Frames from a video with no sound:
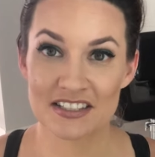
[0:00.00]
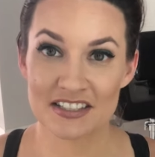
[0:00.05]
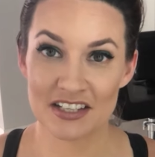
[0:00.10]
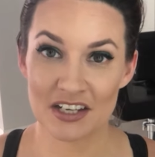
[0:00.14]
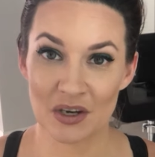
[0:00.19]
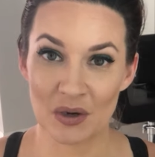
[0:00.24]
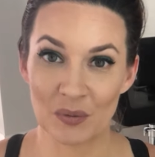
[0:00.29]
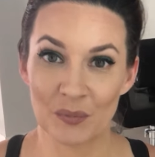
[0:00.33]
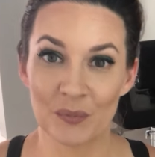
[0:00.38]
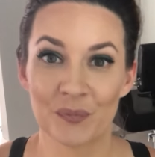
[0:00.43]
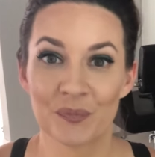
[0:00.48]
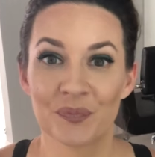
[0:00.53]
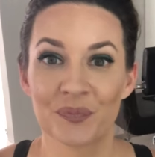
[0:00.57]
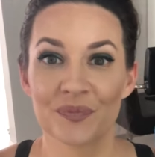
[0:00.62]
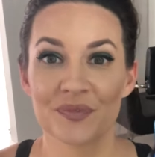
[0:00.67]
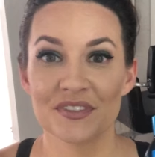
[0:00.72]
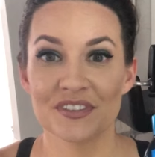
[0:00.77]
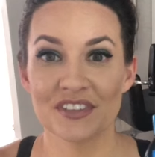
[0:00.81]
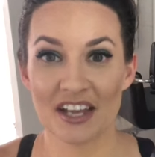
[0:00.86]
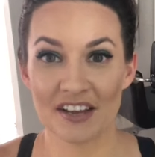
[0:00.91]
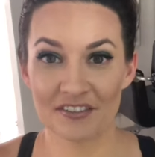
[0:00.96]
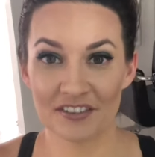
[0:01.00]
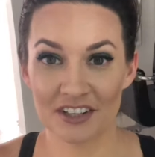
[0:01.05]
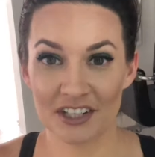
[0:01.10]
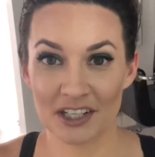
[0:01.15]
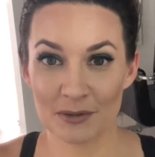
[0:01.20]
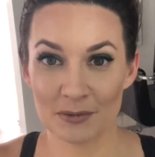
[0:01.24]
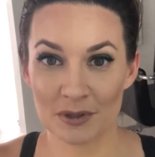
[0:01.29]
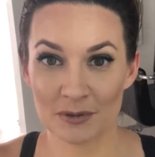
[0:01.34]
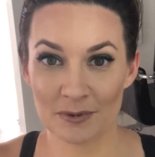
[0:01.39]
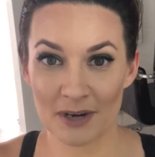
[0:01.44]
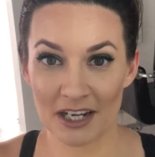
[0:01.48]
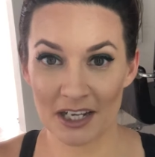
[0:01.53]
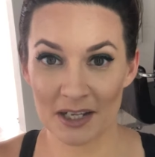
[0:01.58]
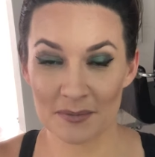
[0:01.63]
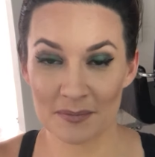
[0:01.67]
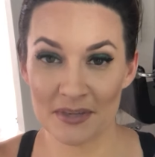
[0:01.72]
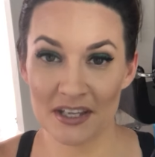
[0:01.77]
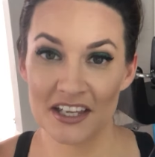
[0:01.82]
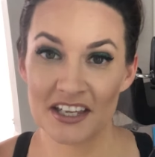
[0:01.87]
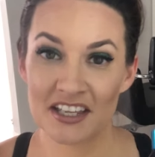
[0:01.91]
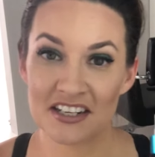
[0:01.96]
So, definitely would
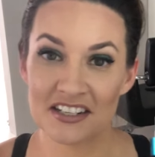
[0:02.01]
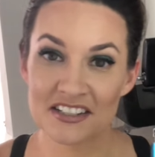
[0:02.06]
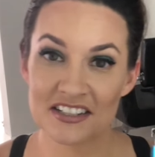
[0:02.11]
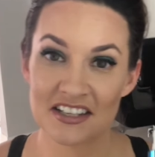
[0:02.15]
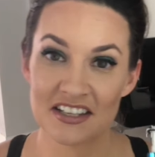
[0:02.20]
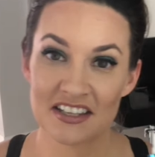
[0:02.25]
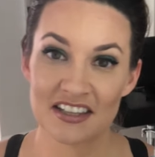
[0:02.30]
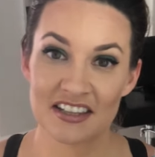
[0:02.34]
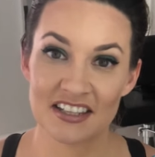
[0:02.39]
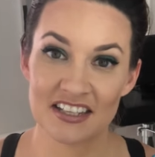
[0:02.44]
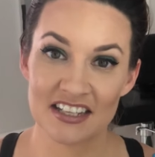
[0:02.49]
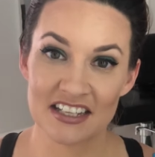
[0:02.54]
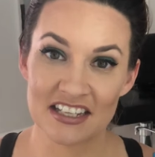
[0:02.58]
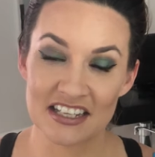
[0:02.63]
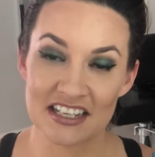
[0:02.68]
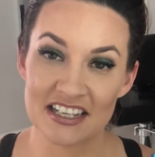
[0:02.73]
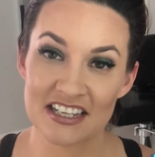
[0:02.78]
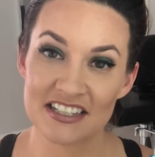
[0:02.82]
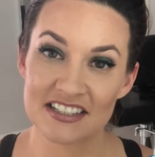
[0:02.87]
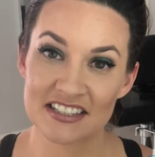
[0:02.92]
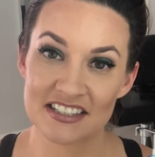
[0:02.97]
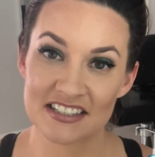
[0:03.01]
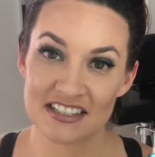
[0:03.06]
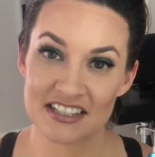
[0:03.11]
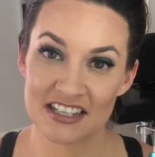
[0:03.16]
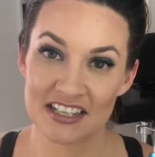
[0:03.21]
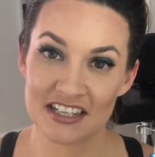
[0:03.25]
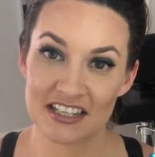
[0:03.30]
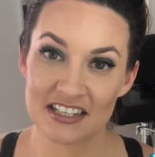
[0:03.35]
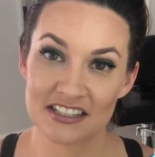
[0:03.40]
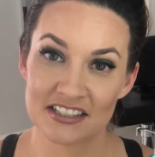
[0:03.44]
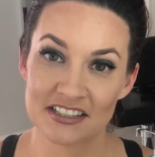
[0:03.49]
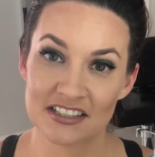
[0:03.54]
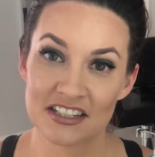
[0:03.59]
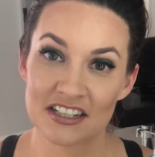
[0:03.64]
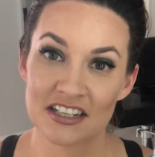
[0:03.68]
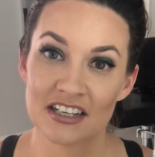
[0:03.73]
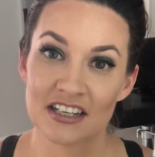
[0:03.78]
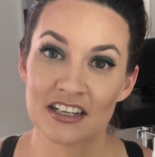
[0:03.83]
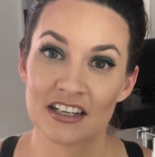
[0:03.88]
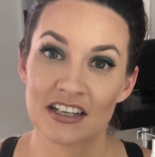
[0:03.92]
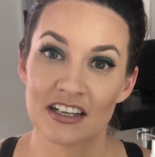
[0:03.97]
recommend the It's a Tin
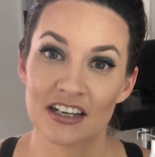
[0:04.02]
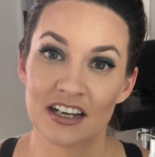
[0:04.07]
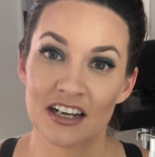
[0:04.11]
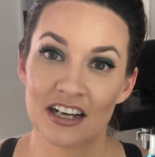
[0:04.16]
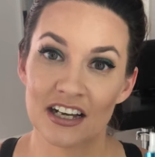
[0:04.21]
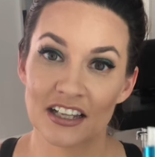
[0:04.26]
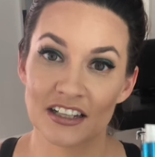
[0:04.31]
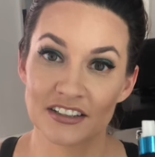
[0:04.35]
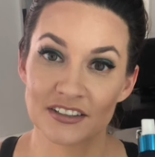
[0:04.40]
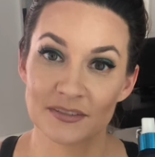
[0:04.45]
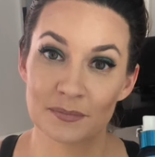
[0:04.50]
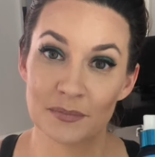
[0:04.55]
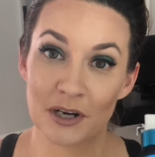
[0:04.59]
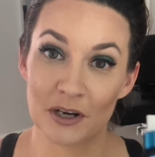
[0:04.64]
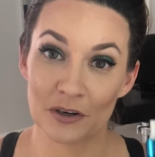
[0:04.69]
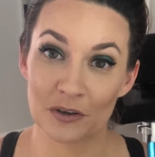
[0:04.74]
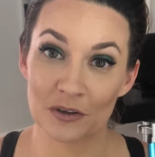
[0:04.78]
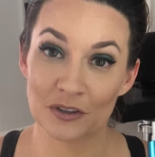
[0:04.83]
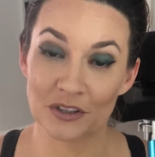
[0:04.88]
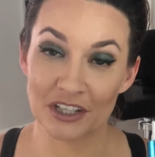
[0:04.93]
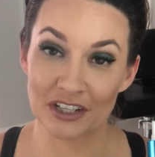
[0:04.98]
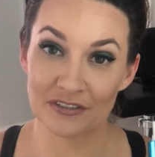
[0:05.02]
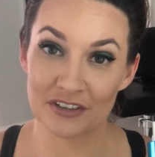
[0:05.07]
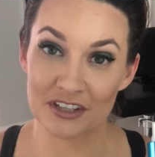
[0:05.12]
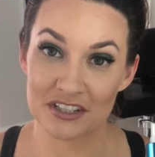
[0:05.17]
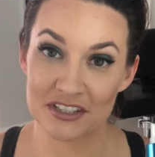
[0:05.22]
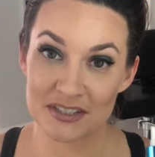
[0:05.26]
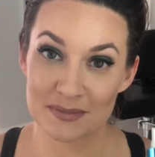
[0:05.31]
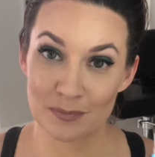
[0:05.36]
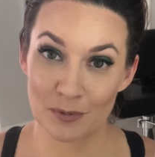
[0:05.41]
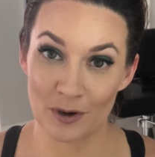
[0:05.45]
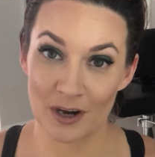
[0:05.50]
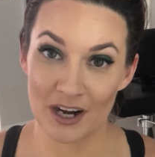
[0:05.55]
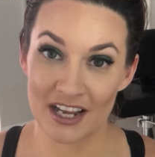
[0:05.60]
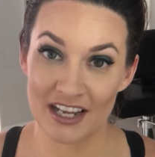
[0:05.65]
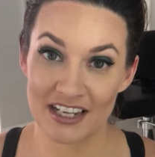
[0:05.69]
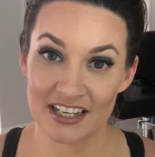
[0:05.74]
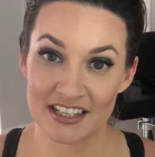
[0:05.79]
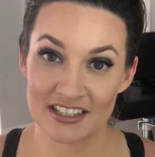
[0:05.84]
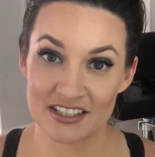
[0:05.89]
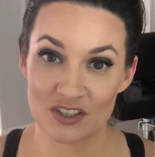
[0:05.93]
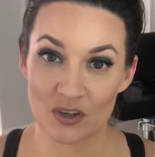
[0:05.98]
Miracle Leave-In
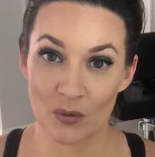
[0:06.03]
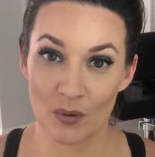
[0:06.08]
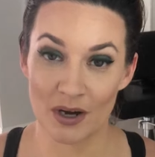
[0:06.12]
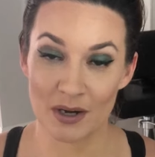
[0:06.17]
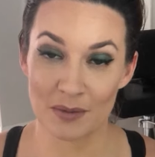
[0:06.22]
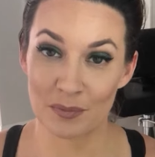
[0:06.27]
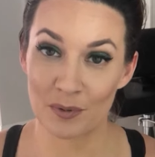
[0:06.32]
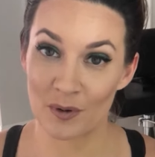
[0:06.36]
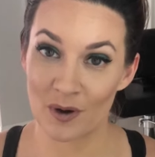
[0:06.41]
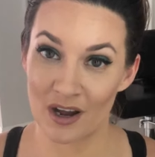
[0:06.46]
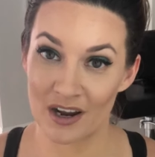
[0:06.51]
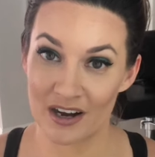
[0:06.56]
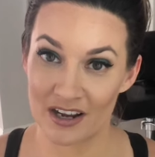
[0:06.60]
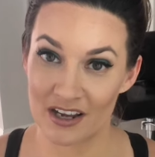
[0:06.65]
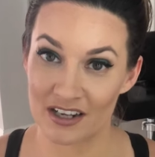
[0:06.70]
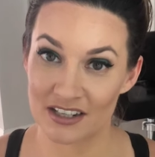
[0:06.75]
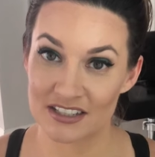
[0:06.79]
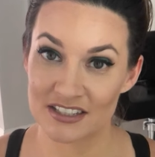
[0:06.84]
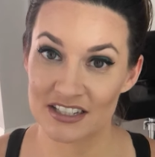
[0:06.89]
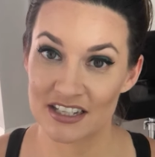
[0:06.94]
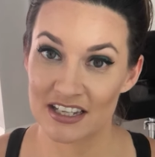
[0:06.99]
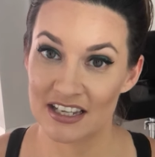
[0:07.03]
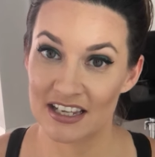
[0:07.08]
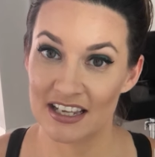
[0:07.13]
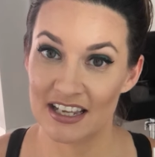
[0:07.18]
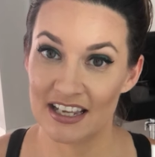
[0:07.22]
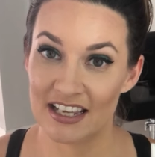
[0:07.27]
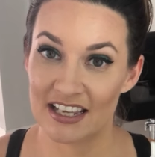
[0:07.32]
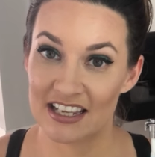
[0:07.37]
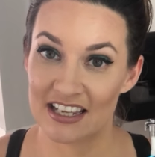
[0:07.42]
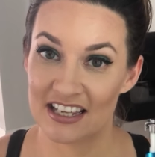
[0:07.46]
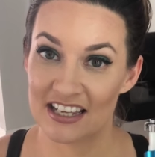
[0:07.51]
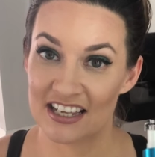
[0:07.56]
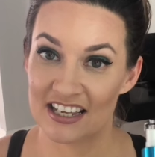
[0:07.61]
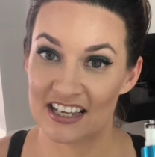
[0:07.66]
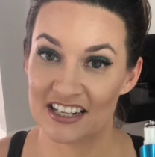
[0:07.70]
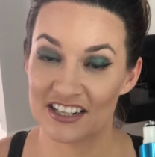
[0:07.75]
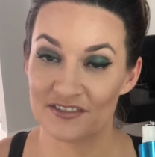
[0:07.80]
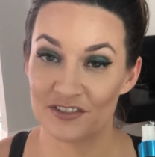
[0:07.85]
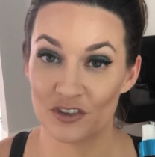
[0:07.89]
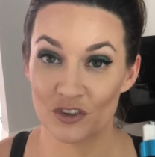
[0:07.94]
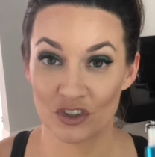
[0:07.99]
Spray. It's a great product,
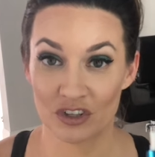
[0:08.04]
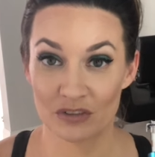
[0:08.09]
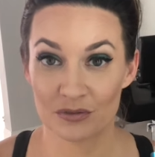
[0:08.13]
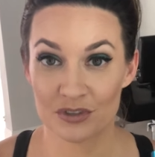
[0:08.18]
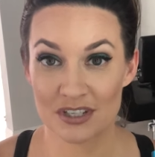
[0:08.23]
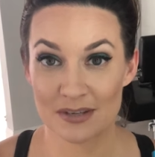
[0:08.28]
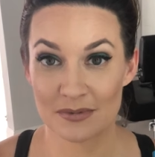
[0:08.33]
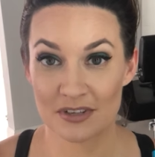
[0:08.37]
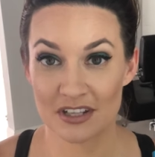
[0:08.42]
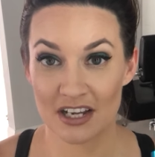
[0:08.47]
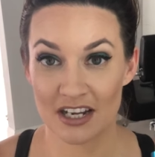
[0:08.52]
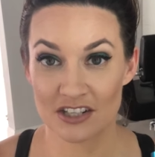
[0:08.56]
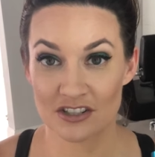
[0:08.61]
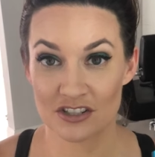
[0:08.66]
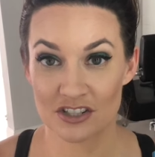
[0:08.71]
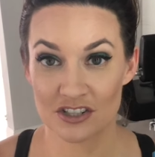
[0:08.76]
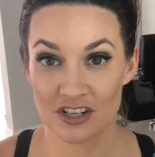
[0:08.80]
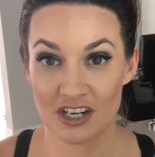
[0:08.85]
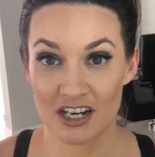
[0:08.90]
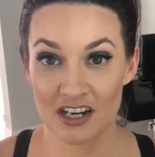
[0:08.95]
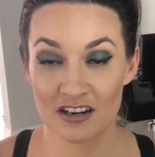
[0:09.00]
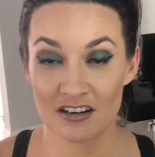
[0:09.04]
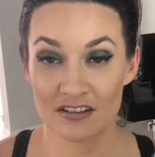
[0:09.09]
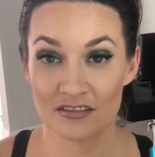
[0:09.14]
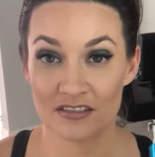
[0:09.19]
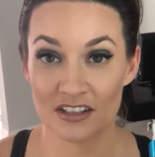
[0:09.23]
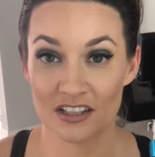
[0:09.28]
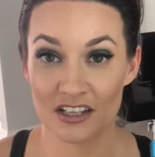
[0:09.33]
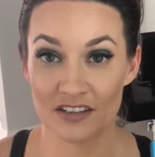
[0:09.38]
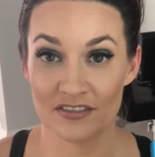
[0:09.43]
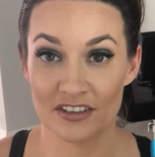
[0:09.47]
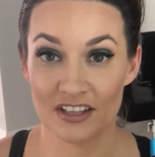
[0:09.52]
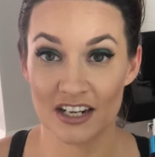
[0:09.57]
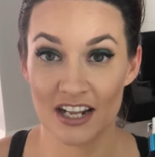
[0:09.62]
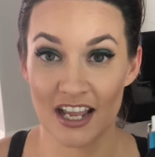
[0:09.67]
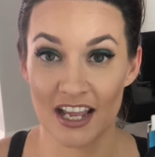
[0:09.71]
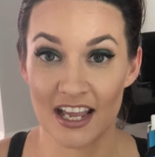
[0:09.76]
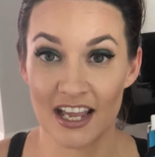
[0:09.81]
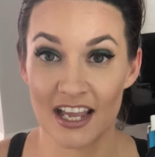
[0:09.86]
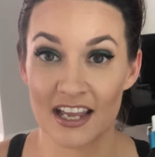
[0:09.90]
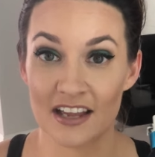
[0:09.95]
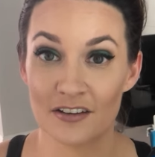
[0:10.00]
and if you're looking for something to hydrate your hair, give it
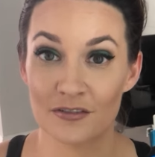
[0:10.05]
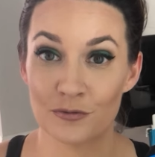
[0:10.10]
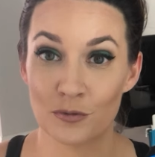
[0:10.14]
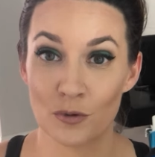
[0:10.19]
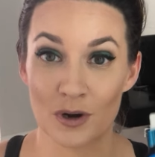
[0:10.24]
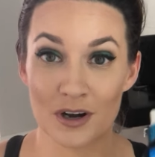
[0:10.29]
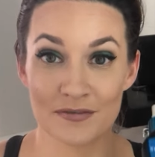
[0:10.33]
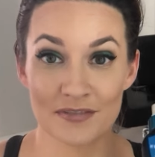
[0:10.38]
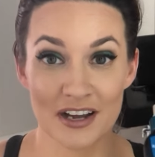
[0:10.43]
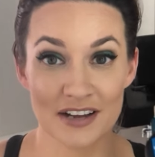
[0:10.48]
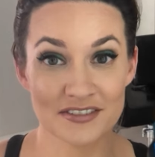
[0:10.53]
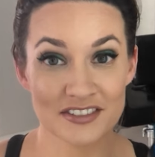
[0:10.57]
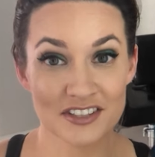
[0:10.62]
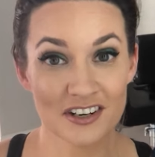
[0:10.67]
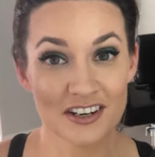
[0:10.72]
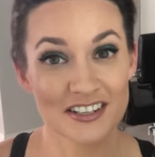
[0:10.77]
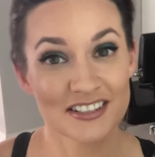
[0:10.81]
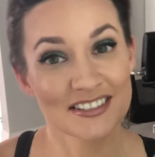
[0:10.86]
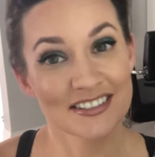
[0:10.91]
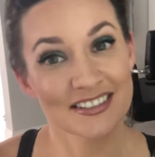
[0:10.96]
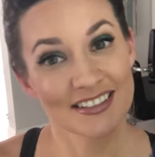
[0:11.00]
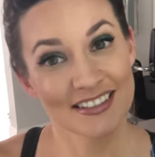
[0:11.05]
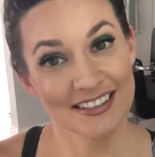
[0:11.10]
a 4 to 5 stars.